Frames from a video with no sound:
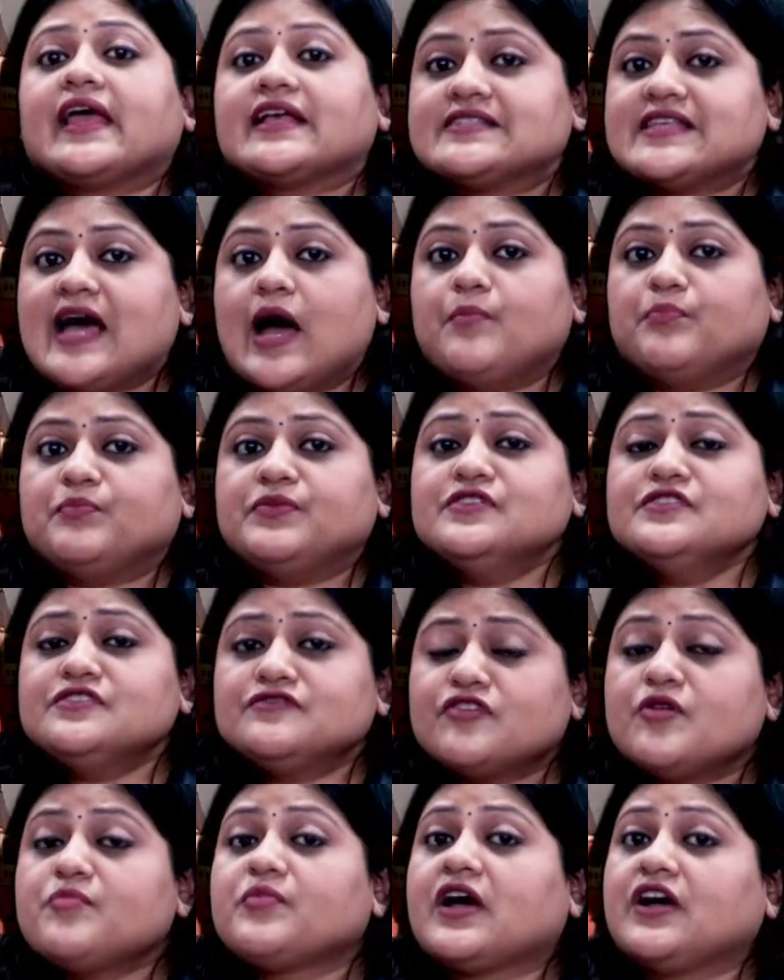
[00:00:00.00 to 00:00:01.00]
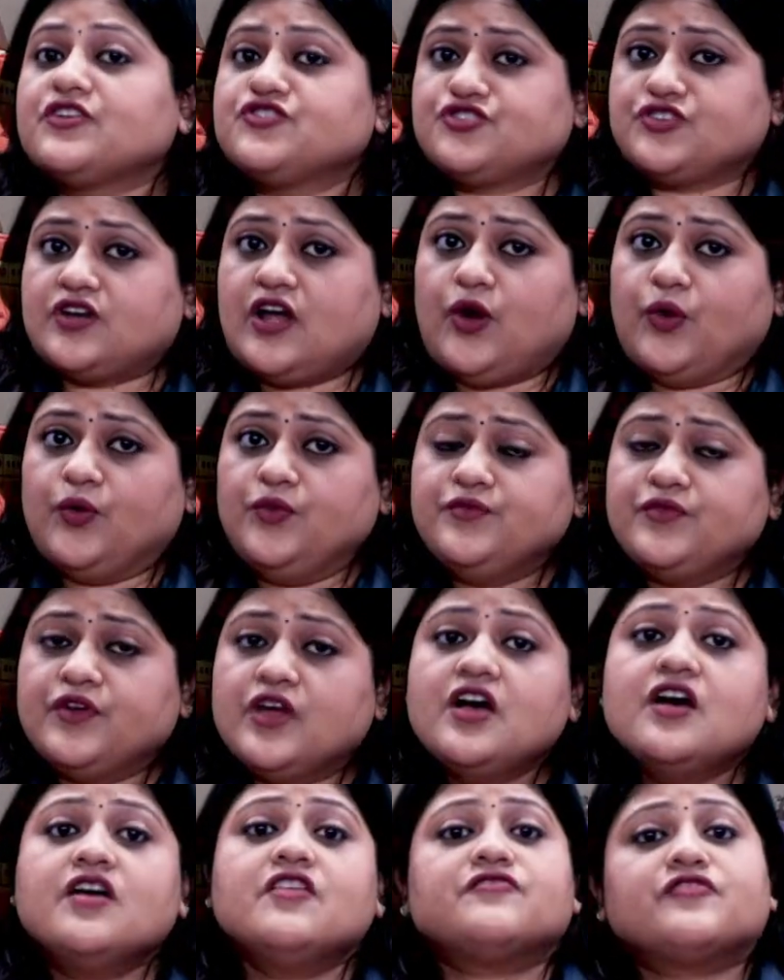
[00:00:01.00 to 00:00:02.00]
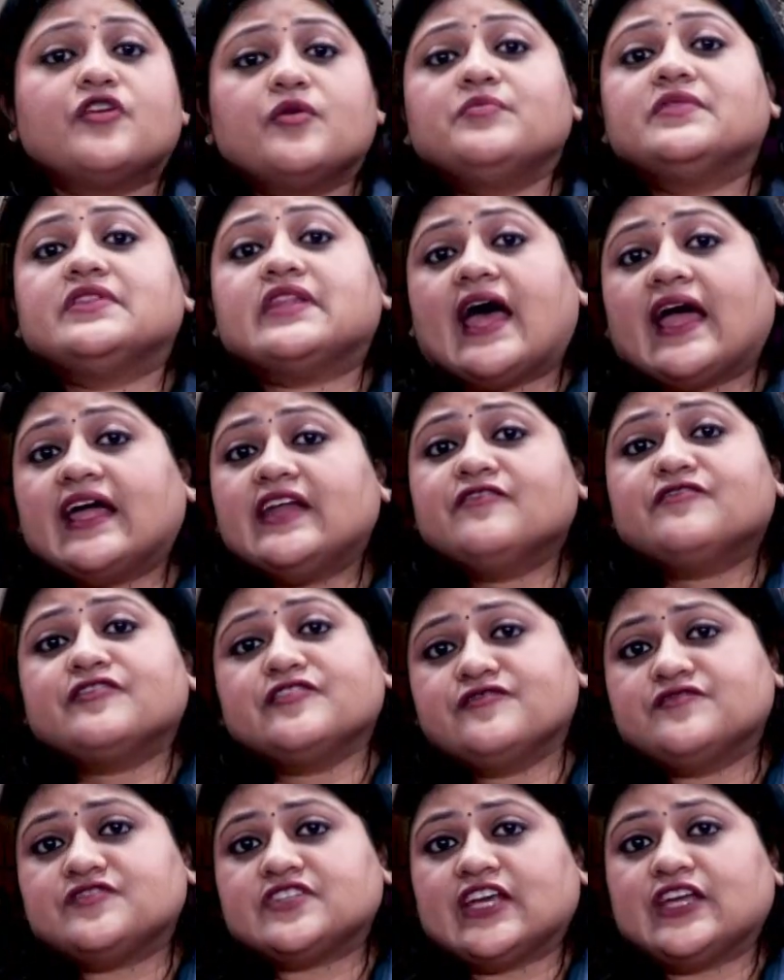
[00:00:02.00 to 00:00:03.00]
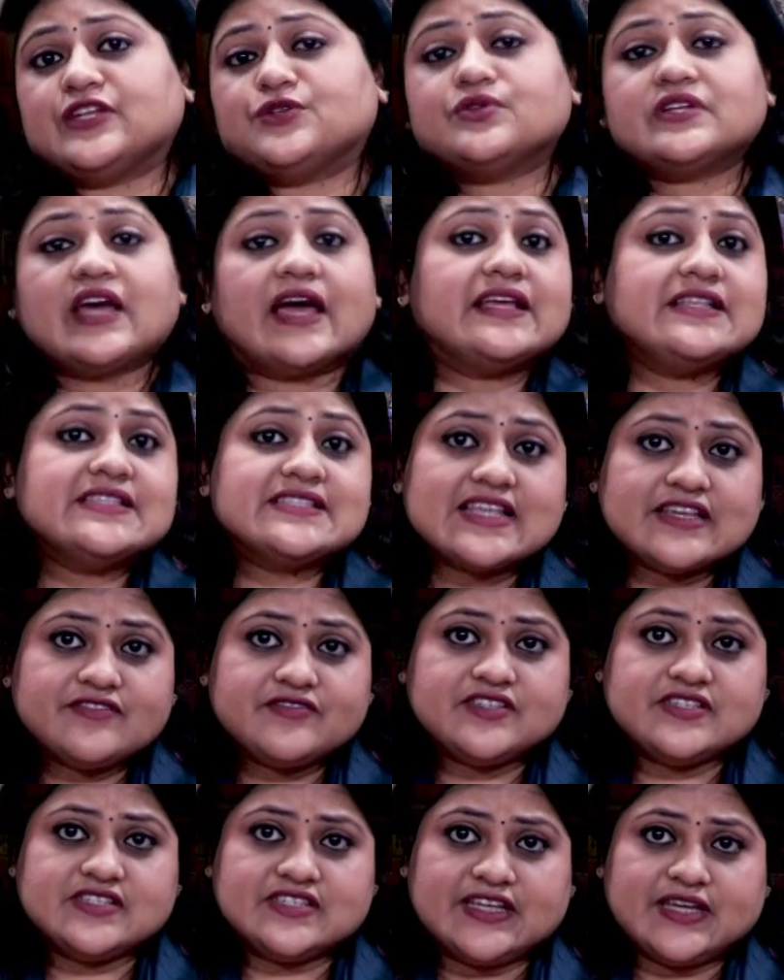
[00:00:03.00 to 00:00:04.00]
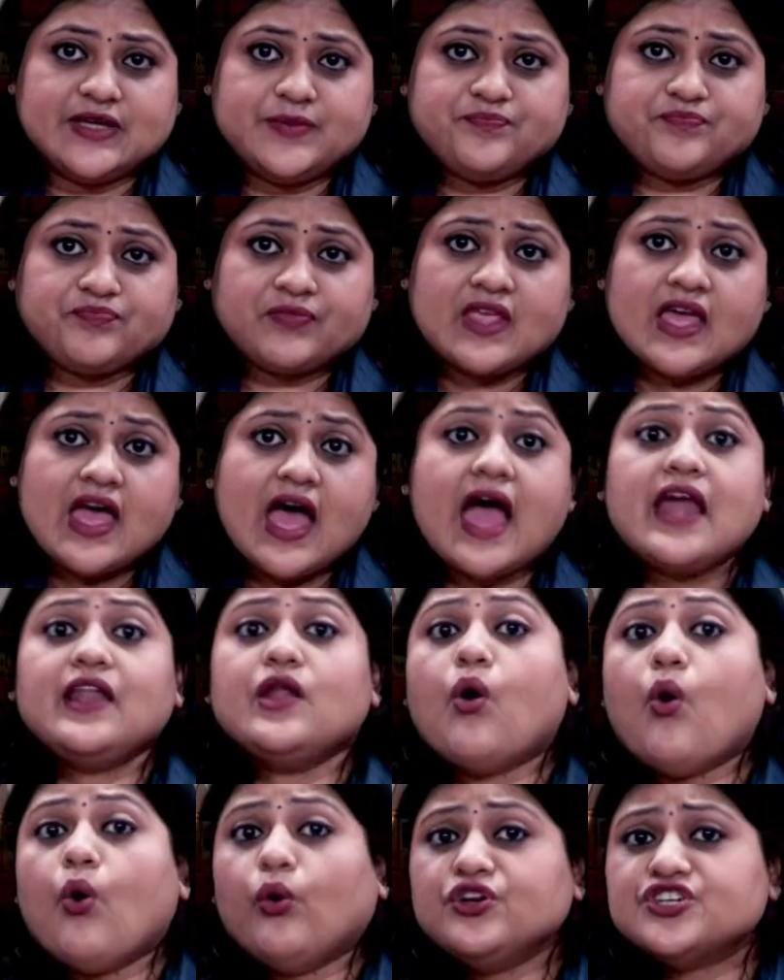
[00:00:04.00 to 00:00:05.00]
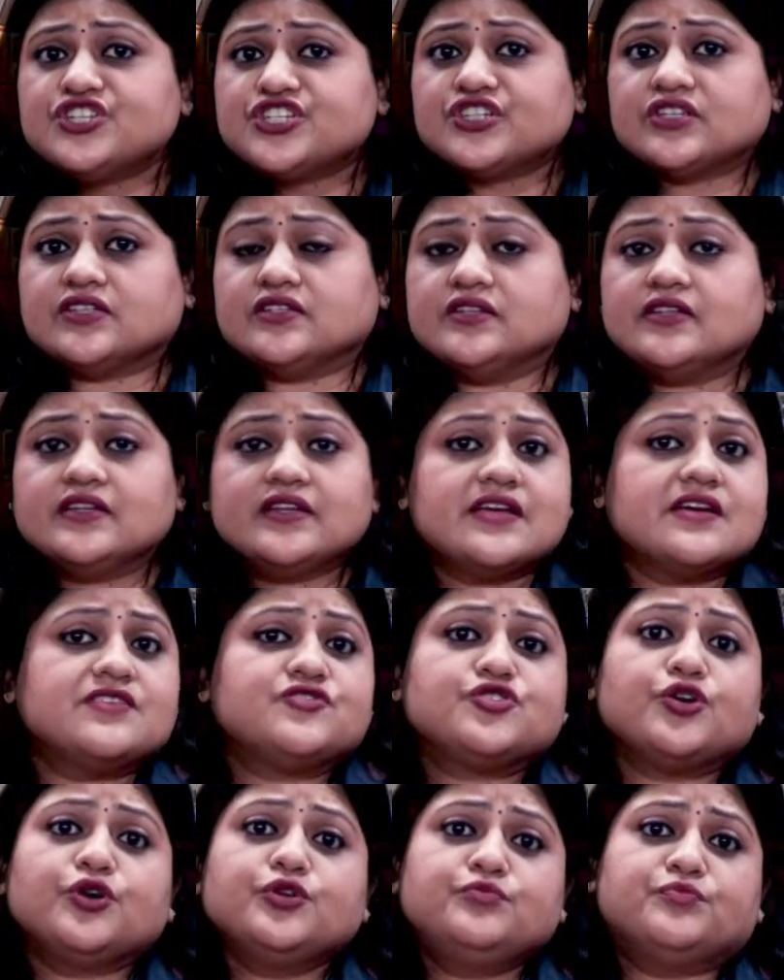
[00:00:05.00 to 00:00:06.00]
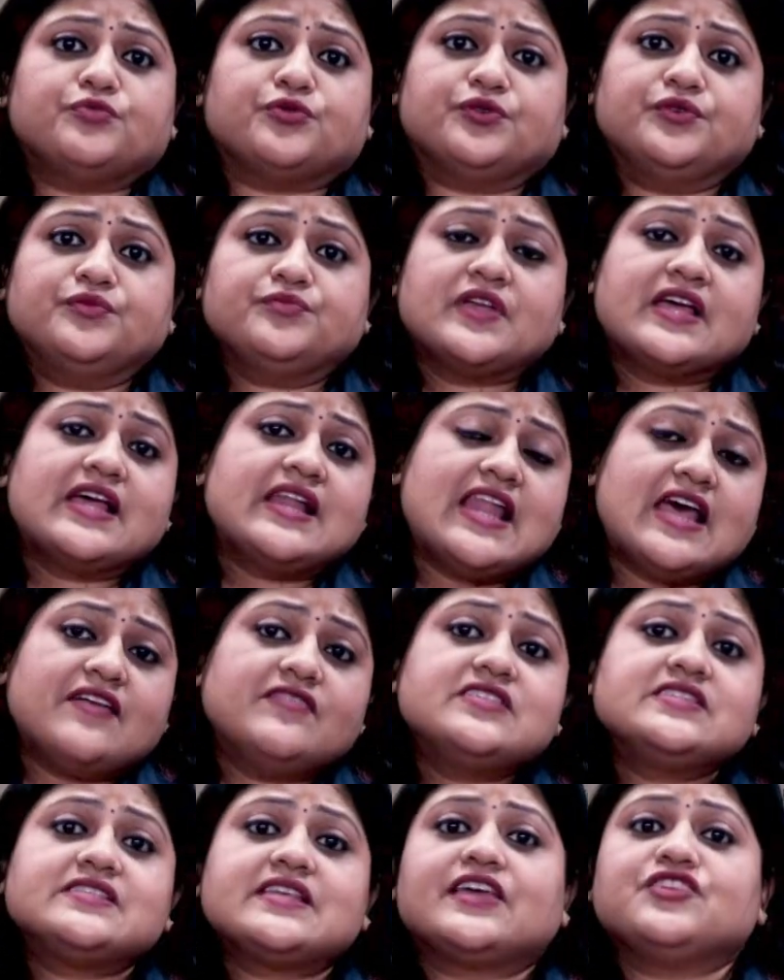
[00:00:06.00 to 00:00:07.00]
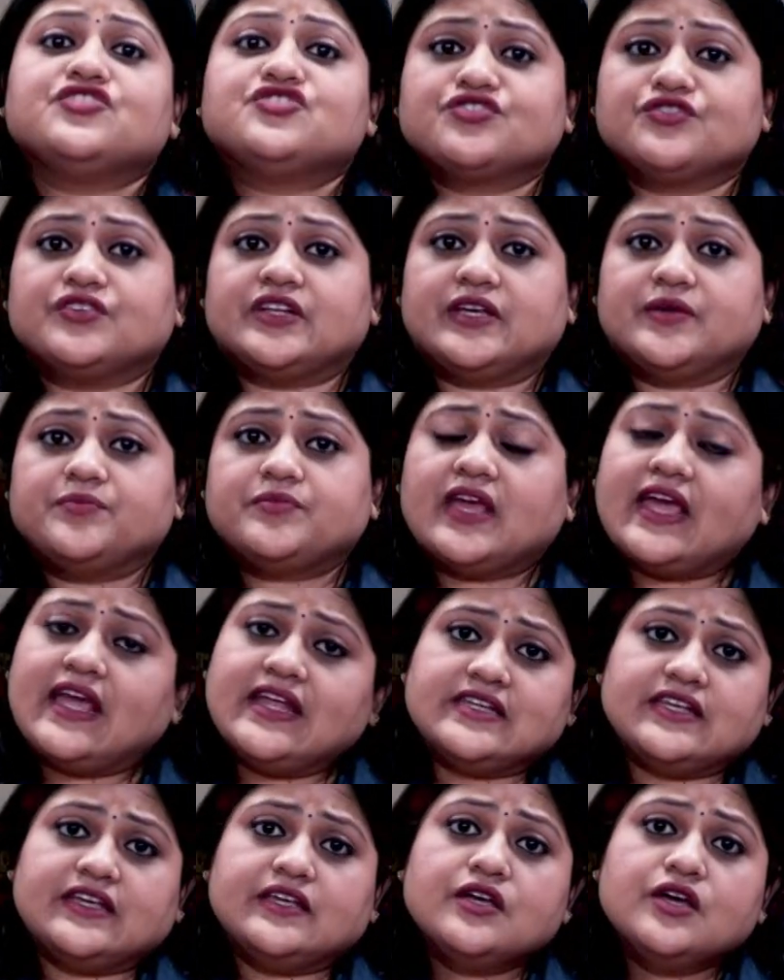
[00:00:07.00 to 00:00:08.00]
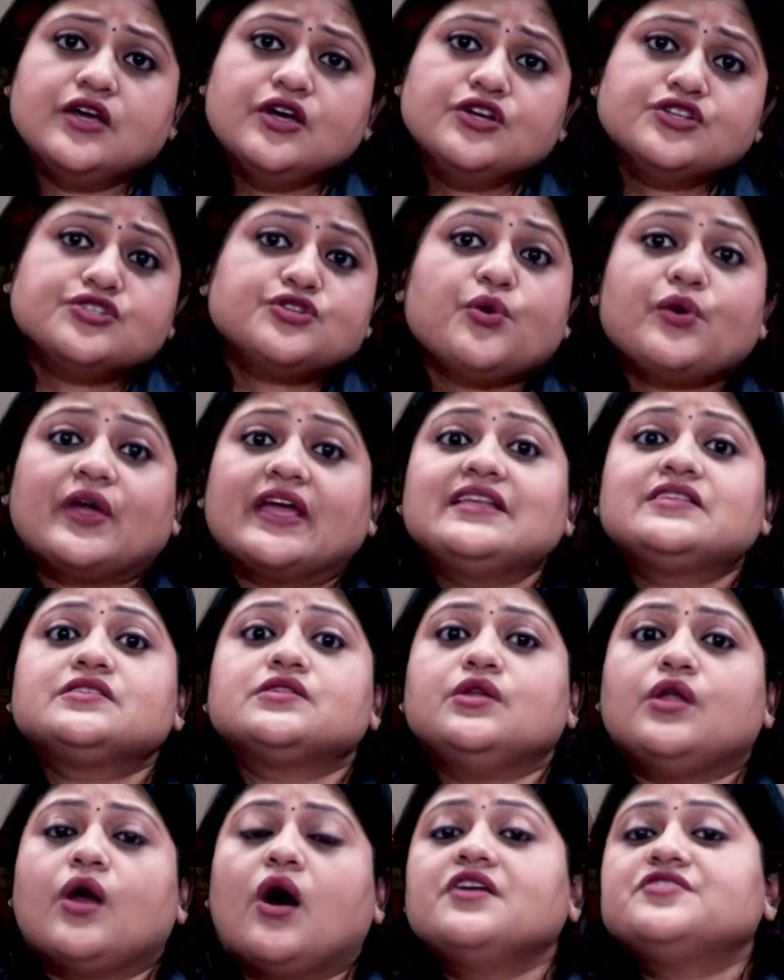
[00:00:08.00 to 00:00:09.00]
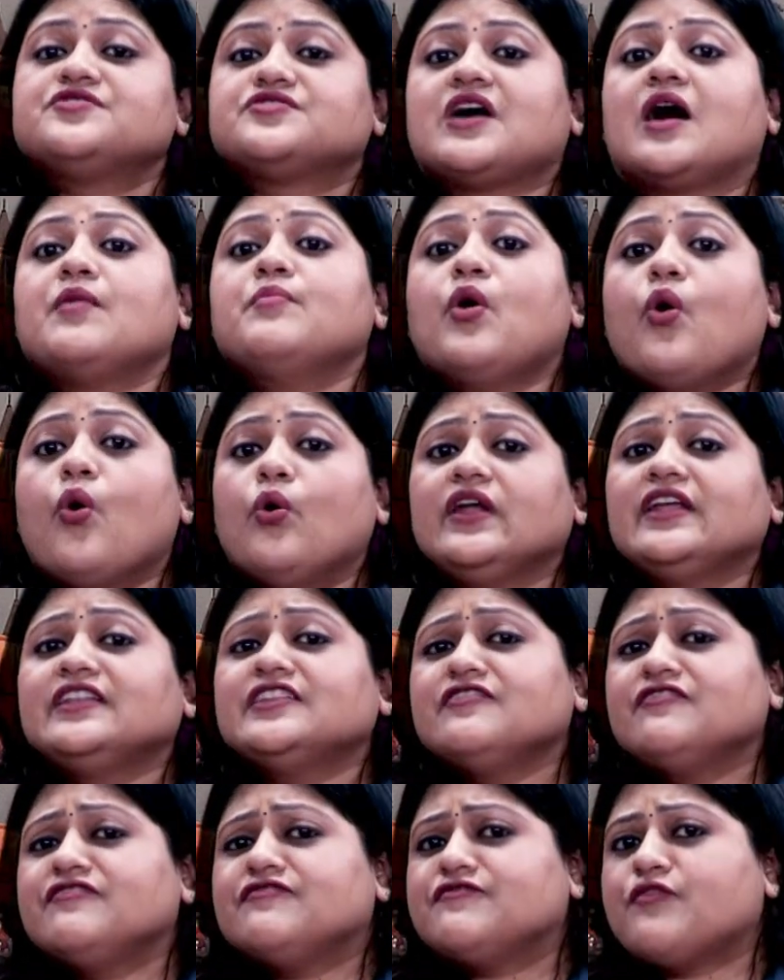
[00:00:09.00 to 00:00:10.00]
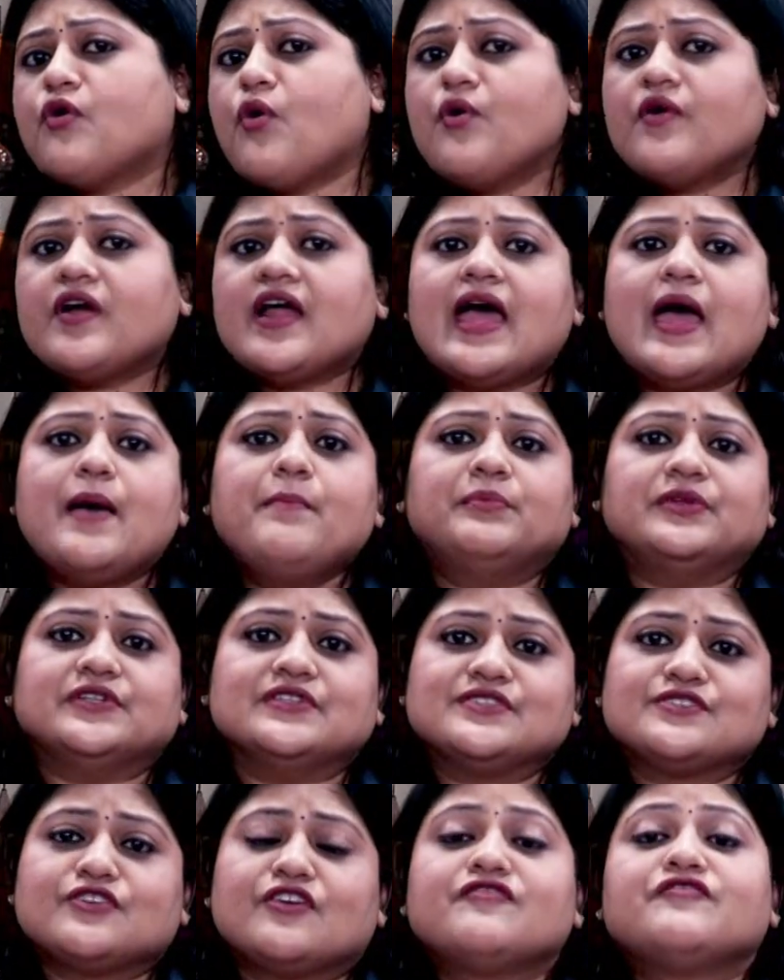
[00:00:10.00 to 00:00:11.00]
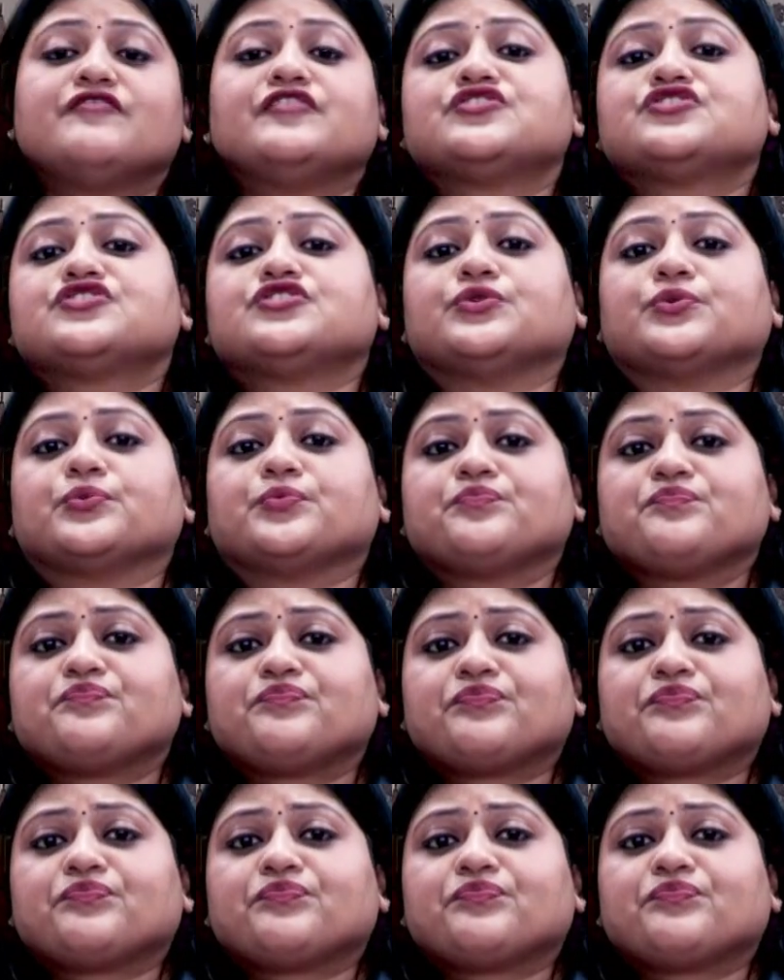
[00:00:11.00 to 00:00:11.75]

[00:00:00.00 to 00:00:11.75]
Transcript: examples from Khajuraho from 950 to 970 and Osian near Jodhpur, 11th century AD showcase Lord Ram holding the four emblems of Vishnu.